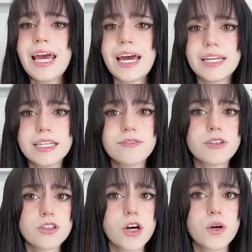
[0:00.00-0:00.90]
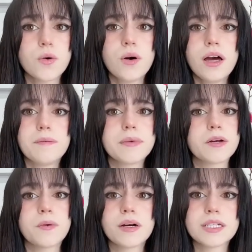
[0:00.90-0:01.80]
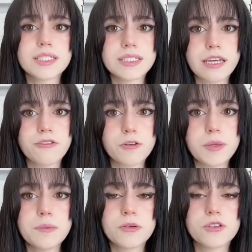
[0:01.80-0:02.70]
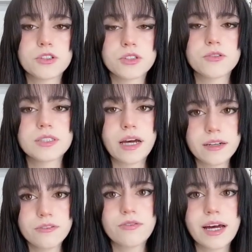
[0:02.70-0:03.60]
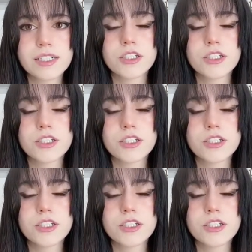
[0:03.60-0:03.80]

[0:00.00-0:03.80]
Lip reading: And even though marijuana is safe for people and there's no side effects,